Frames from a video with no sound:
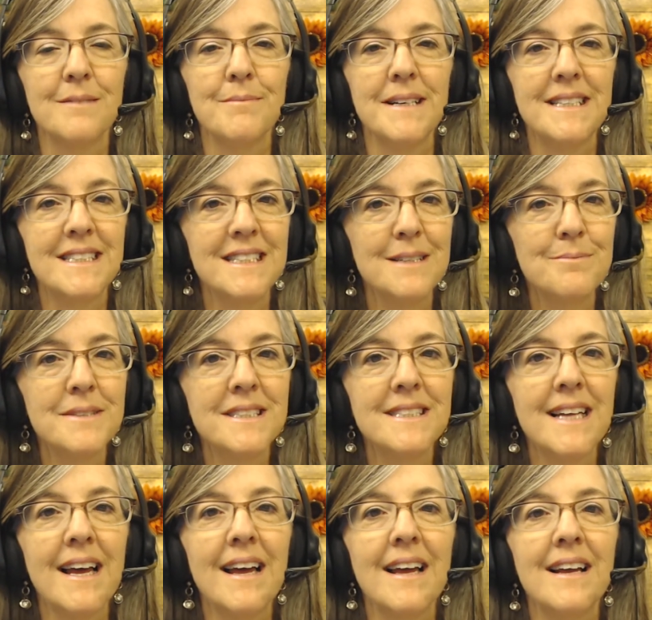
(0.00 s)
My tip
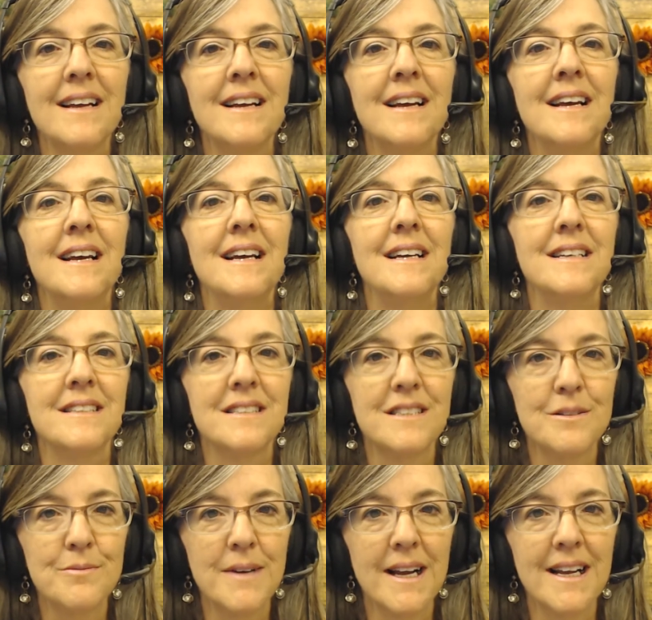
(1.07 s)
today is
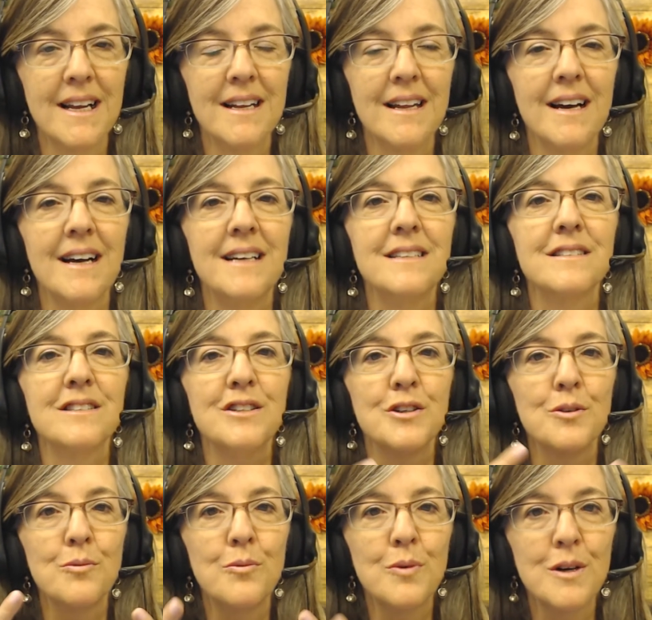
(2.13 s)
to recognize
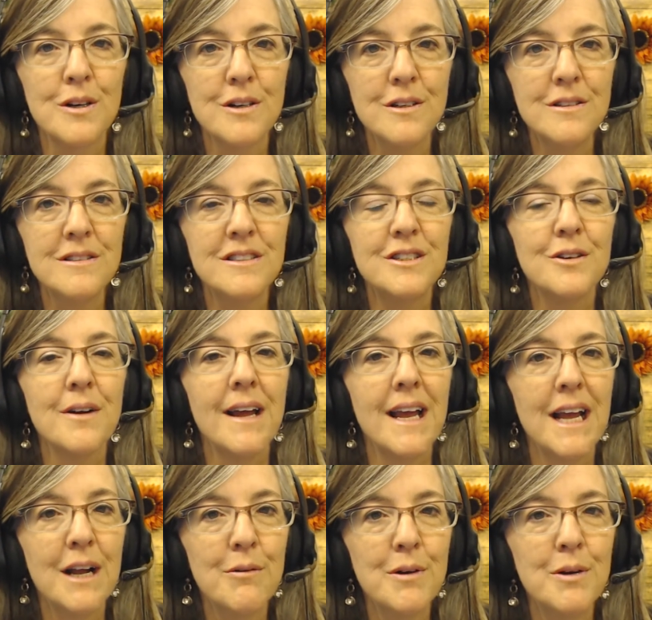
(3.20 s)
your words, your
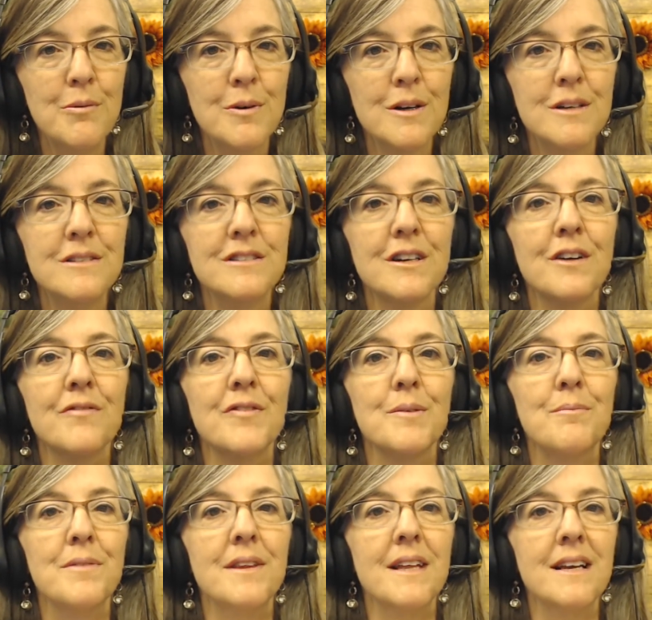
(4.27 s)
angry words, are
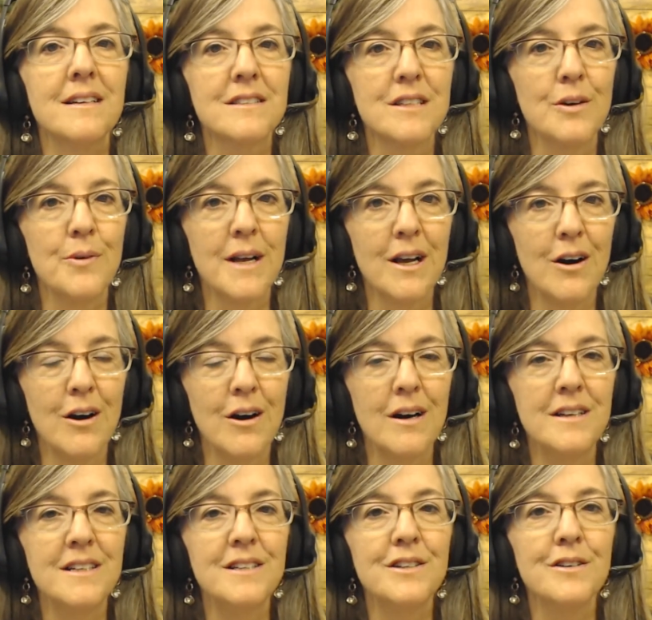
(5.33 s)
from things going
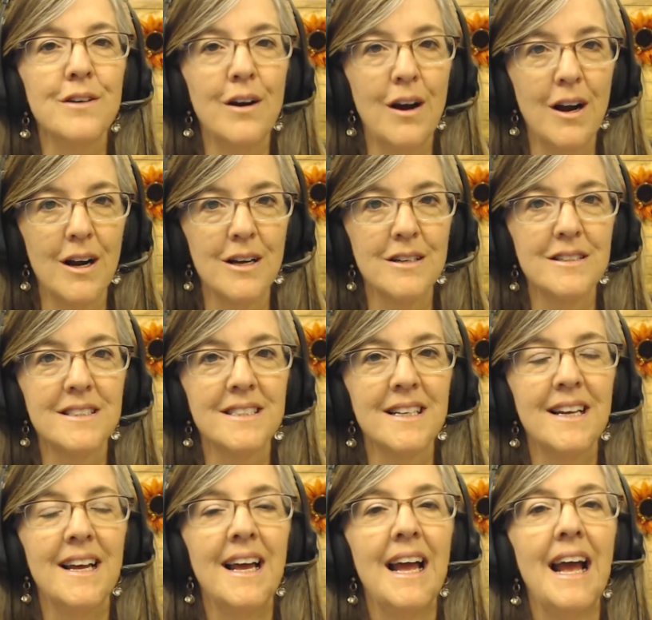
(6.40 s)
on in your heart,
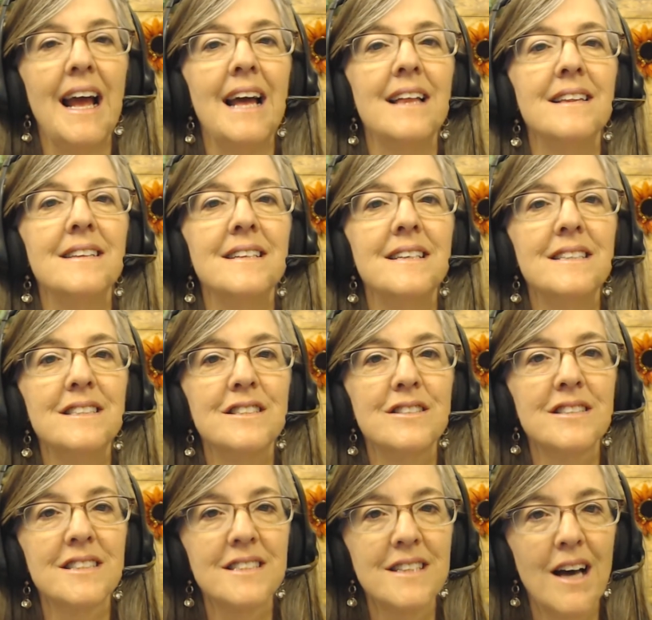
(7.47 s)
and then to
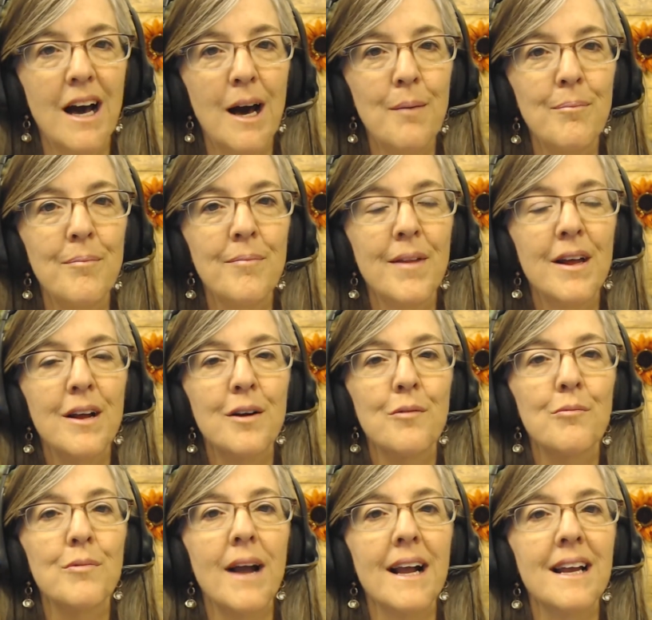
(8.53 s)
stop,
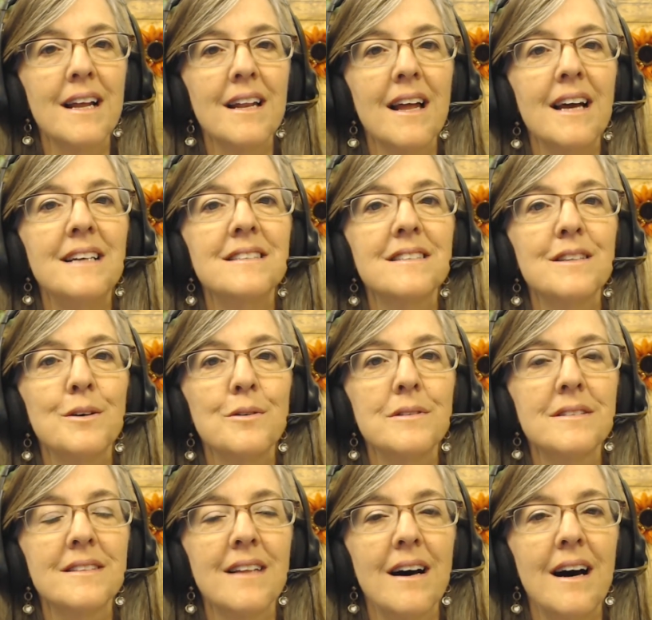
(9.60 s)
recognize
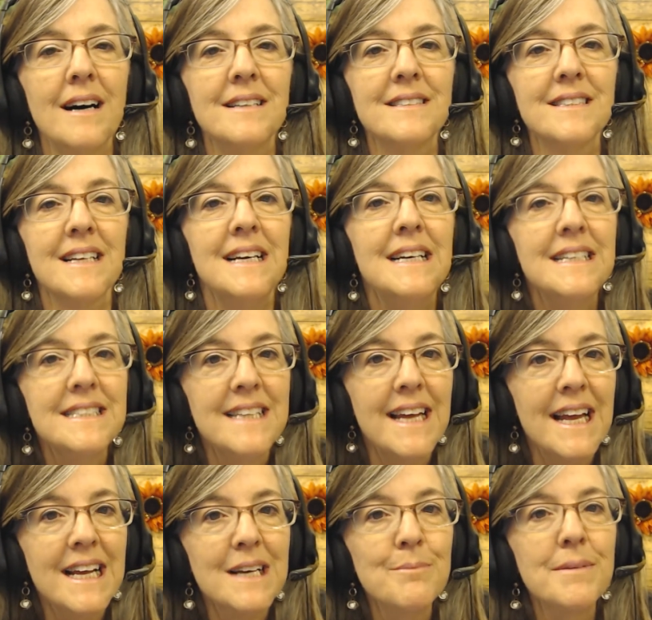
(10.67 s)
those thoughts,
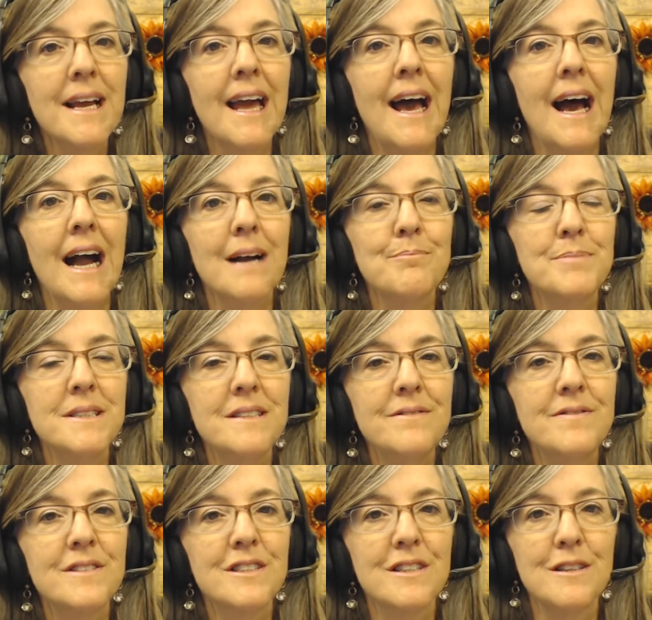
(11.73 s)
take them
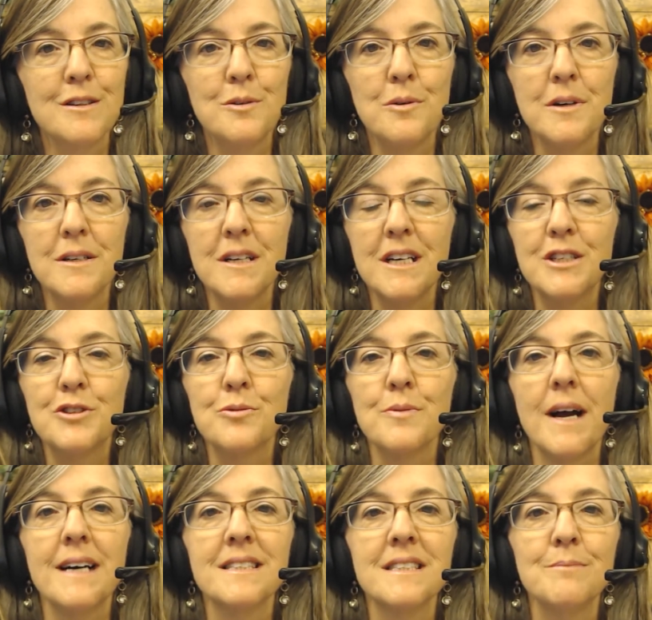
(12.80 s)
captive to the Lord,
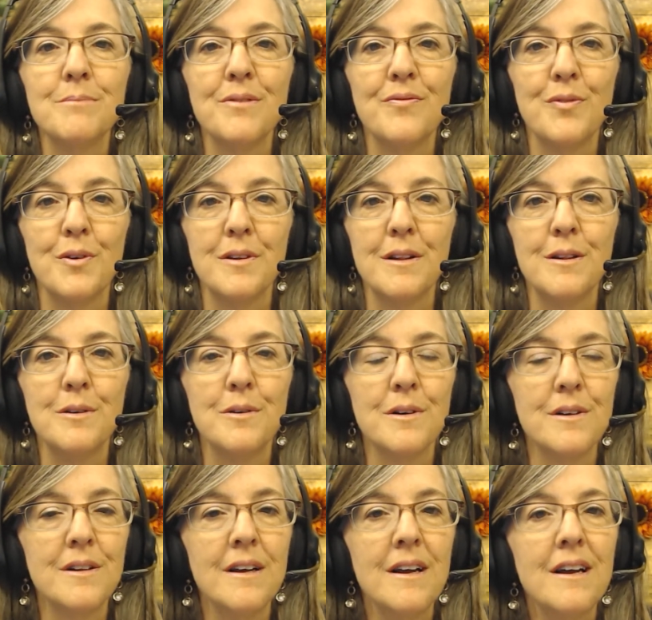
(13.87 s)
address them before the
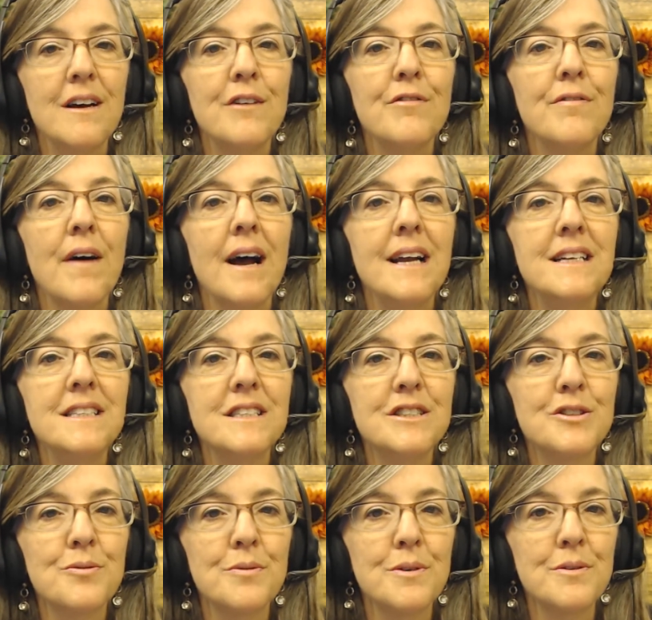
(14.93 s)
Lord, find a
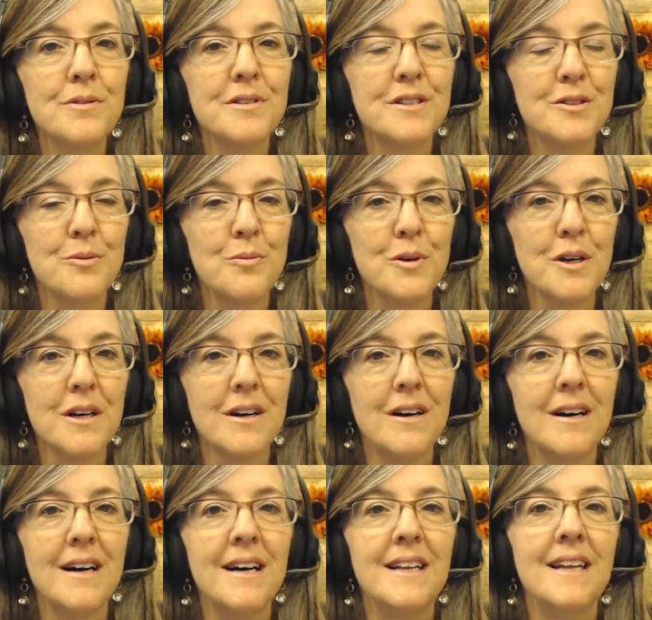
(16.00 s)
truth to work
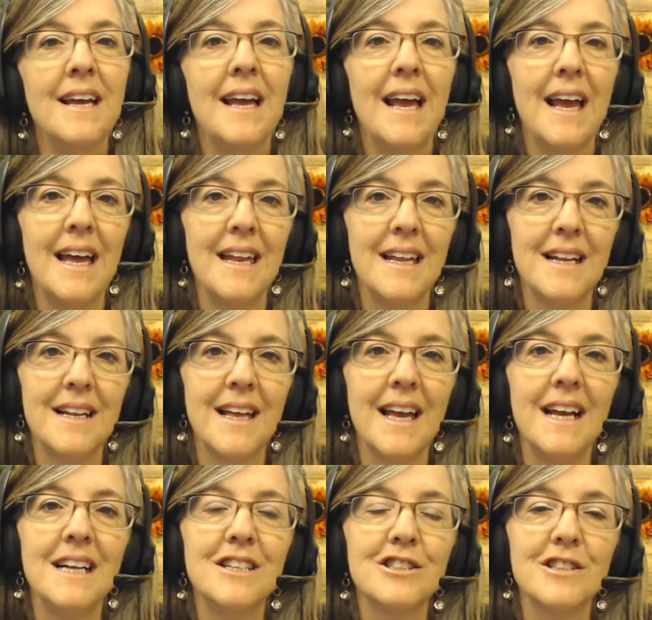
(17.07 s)
on, and
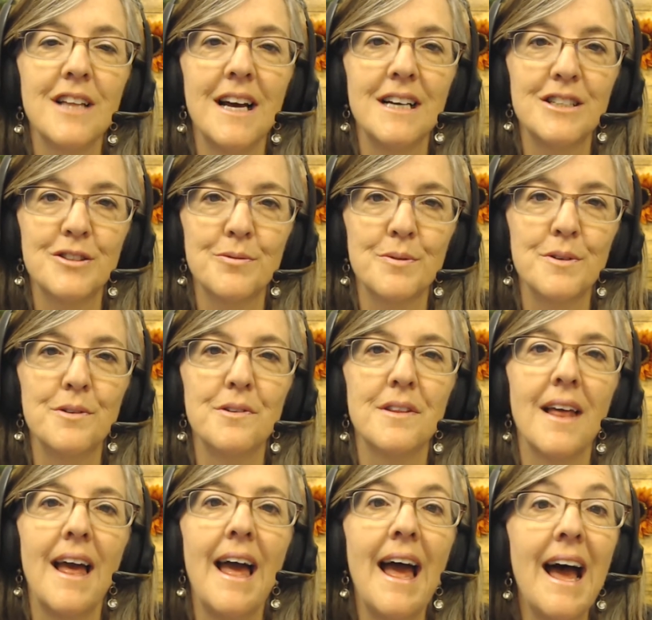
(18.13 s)
engage that truth
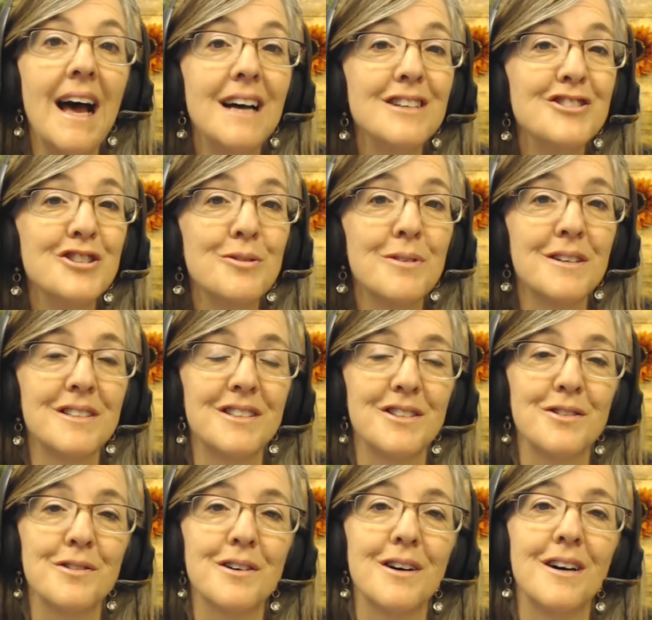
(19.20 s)
as you are
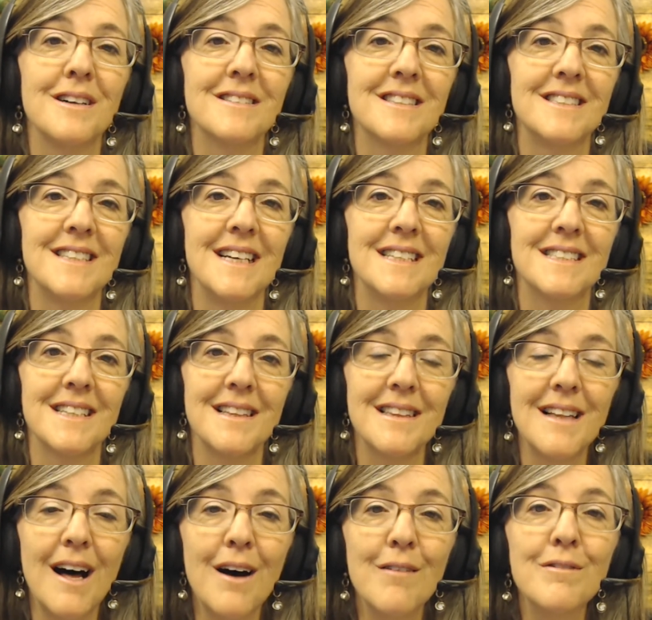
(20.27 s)
still called today to
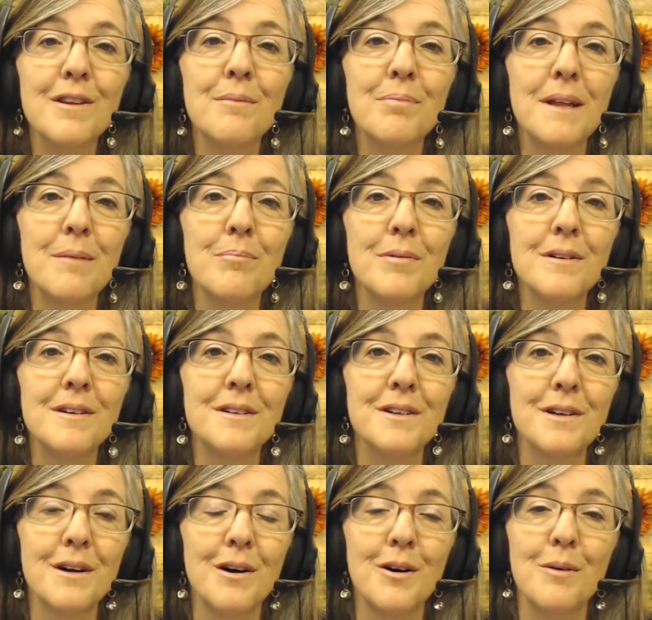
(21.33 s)
love the people in
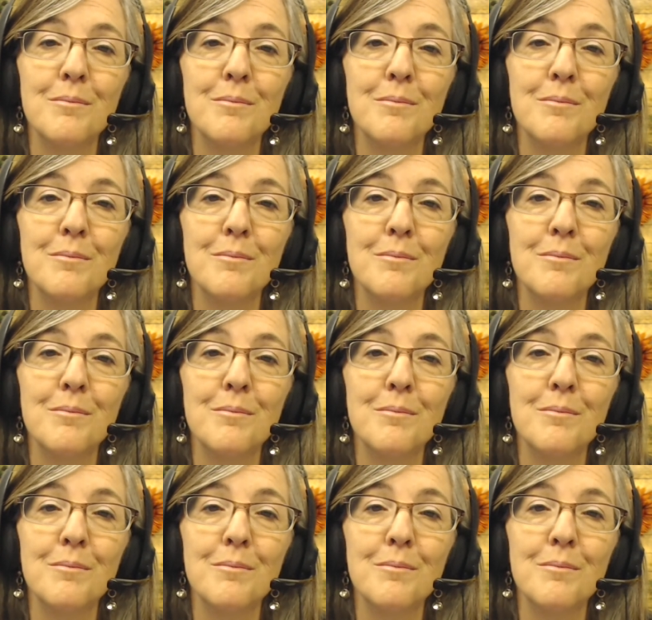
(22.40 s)
your home.